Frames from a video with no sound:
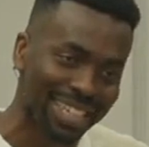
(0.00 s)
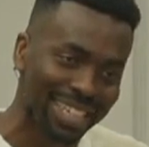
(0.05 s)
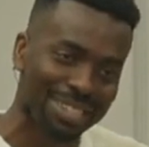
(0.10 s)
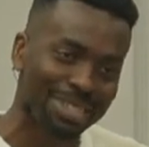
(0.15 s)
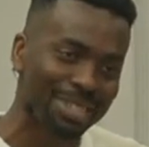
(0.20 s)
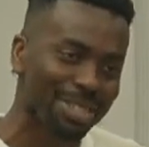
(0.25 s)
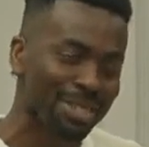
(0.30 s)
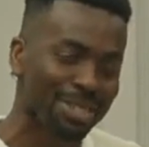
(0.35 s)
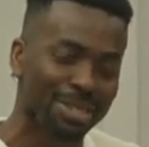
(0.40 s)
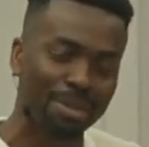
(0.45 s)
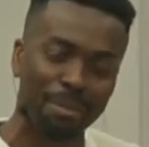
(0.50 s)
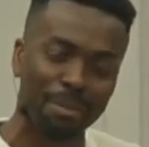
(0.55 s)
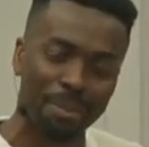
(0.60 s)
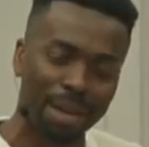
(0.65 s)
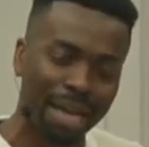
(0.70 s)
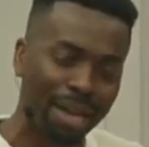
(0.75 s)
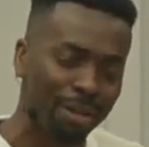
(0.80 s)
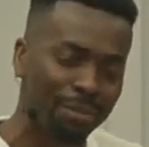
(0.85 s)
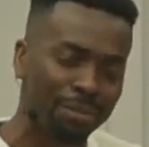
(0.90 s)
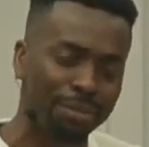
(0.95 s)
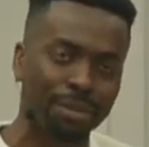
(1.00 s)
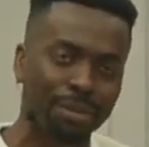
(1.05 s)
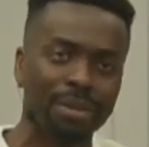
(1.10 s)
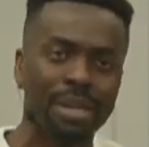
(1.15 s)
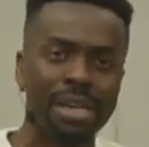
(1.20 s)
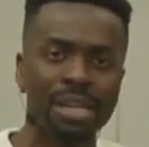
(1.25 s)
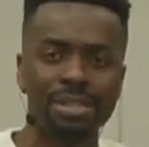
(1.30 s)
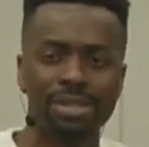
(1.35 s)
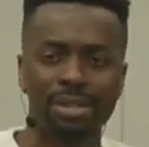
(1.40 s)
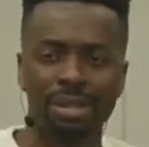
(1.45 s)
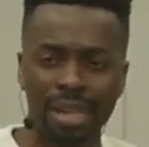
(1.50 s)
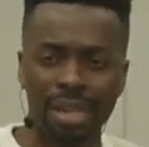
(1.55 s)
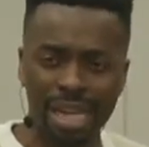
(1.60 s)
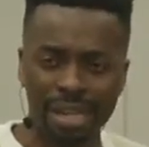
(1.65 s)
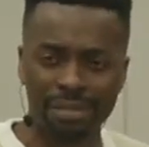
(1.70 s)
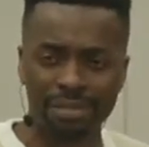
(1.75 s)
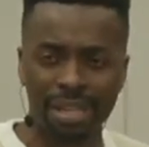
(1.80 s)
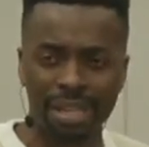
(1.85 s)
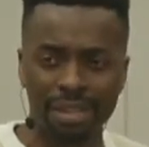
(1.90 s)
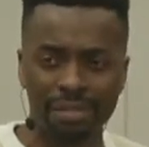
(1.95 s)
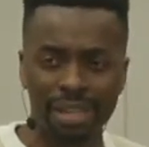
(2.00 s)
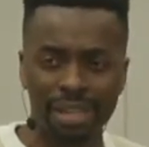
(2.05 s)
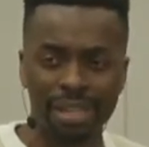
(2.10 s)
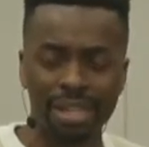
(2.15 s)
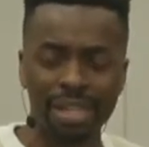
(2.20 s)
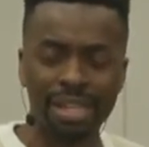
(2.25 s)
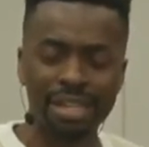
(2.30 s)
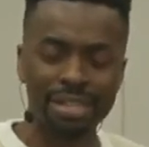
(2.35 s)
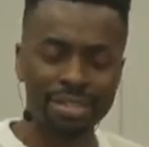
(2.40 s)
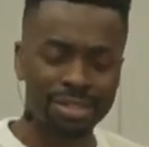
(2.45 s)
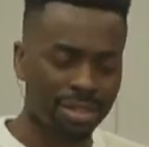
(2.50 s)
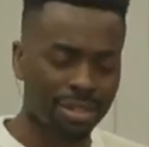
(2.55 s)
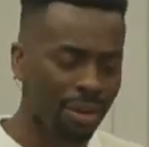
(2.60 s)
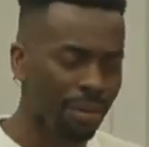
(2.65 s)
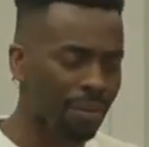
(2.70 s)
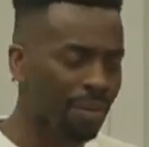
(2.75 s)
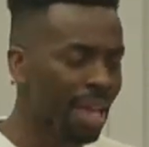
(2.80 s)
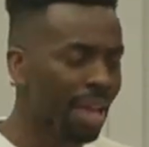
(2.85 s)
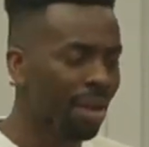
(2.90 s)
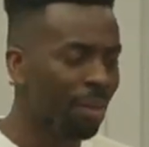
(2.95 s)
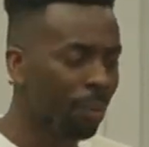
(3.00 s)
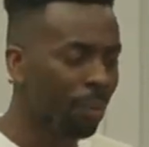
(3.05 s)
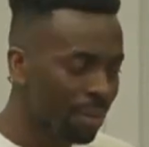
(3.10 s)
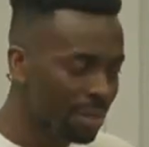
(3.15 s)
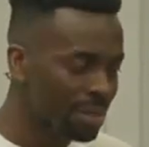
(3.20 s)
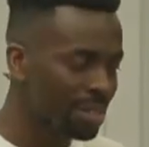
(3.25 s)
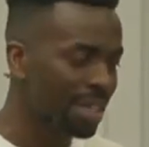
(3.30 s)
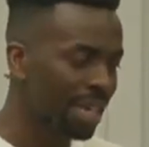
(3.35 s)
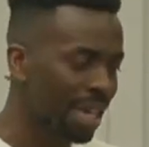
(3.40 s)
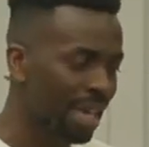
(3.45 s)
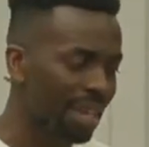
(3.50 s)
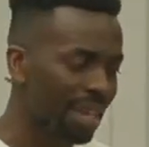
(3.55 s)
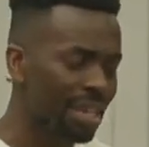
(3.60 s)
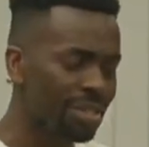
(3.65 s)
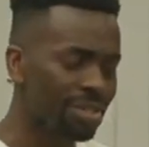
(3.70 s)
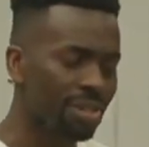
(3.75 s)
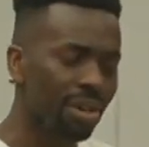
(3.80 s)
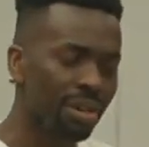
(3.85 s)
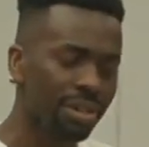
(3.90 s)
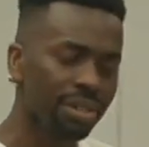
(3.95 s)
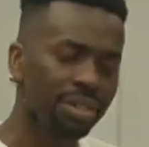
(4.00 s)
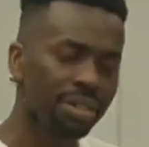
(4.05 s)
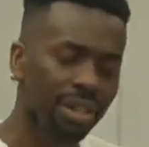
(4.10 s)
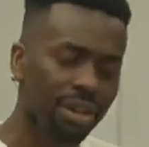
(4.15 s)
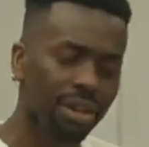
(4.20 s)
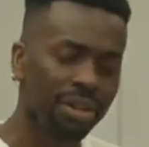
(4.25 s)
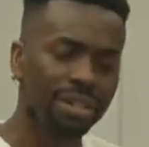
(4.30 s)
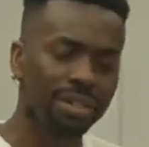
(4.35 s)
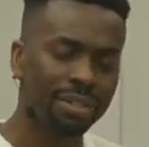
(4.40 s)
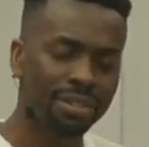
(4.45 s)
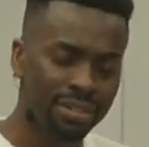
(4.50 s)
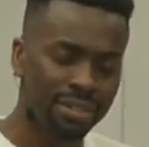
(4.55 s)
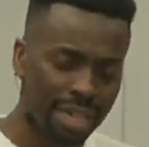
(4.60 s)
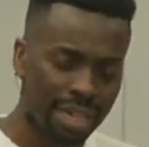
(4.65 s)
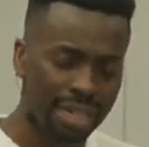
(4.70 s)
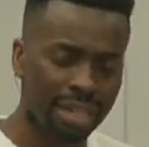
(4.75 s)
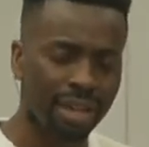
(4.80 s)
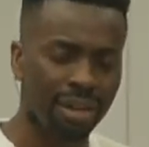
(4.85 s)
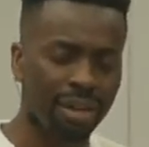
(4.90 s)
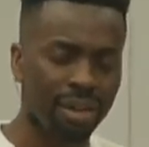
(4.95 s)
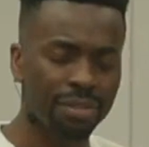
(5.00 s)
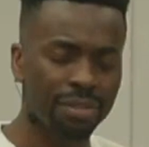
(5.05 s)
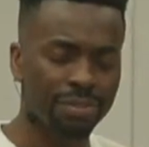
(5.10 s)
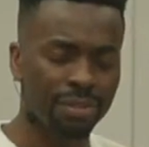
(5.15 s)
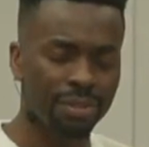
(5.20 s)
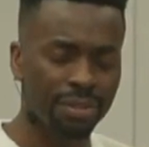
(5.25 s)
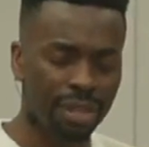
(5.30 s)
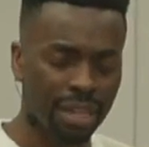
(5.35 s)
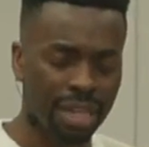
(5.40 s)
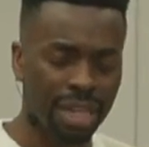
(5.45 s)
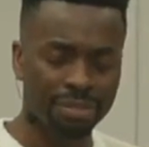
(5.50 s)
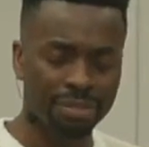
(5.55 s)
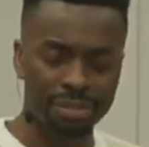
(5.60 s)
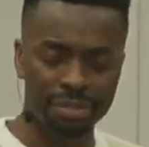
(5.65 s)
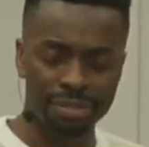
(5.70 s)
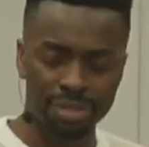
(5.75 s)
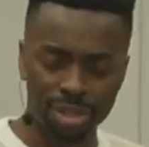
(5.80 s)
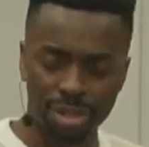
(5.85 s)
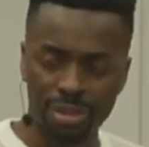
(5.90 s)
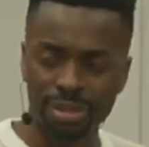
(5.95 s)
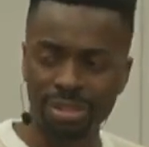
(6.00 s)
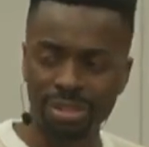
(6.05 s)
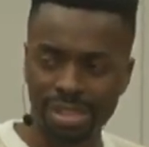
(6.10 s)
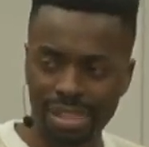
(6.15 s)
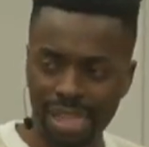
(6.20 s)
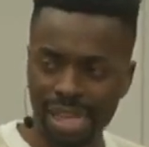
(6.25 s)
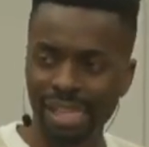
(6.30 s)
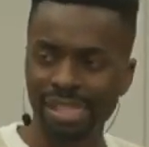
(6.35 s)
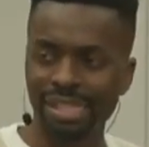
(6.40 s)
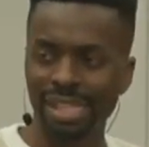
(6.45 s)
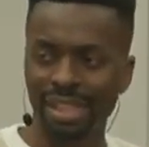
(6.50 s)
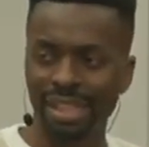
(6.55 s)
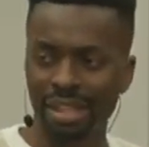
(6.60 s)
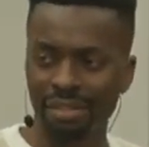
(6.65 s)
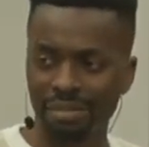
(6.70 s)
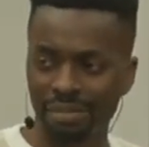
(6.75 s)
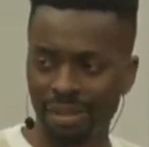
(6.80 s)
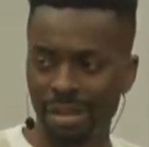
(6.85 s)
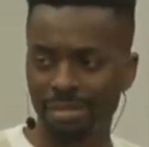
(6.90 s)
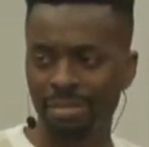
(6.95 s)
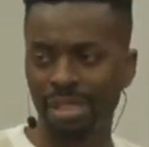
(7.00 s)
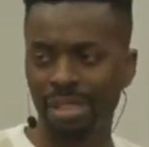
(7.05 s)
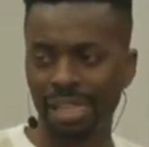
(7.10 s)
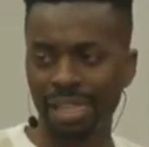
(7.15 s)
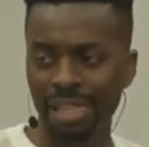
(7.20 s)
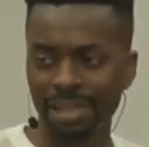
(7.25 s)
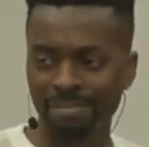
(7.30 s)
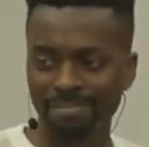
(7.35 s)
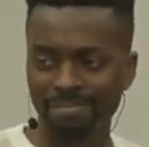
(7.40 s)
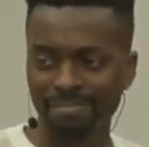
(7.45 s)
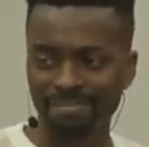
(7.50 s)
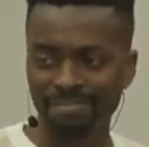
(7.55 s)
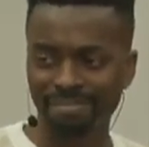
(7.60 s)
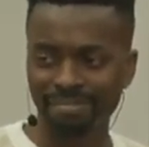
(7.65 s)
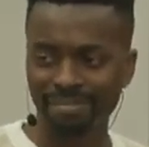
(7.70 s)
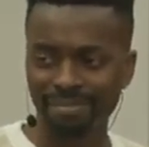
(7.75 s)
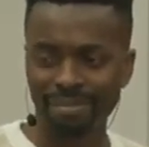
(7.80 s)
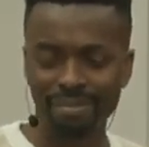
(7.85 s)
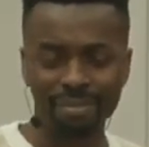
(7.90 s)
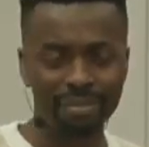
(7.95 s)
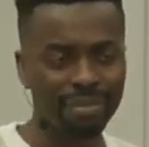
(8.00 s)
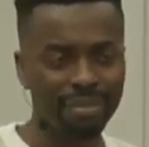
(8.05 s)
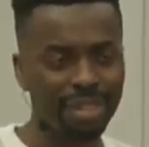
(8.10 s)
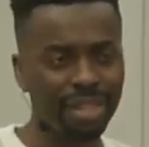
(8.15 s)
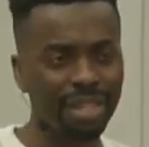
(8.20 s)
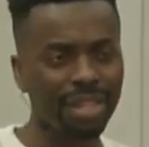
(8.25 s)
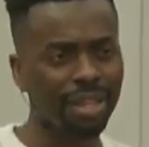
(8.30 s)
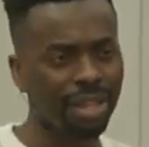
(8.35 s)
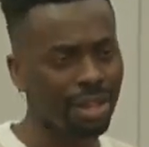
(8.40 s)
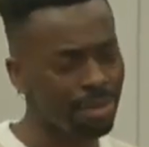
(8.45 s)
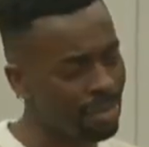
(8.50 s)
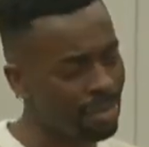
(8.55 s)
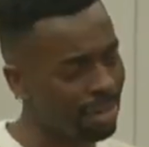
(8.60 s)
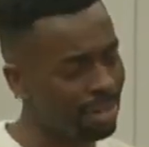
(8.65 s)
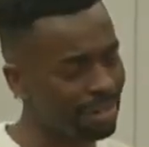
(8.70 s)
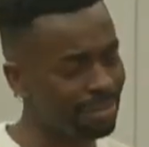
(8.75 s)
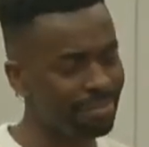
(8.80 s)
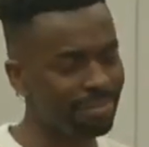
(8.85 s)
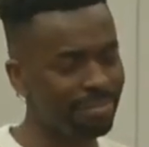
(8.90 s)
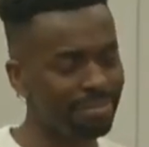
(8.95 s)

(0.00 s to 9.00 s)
This is just so powerful, so life-giving. So once again, let's honor God and thank God for the life of Joe and Stacey and their family. Come on.